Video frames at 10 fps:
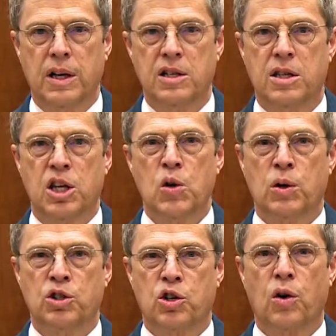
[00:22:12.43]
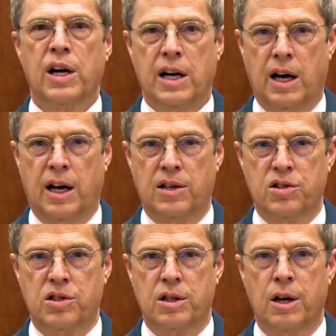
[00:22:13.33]
is that you will join
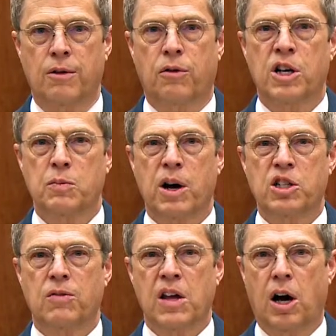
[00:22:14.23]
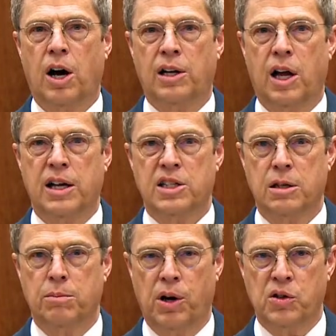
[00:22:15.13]
us for as much of the online
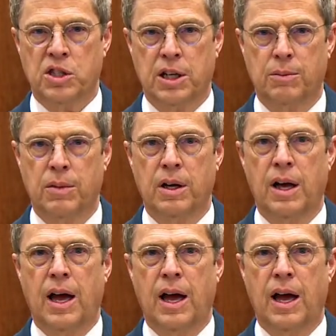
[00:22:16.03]
symposium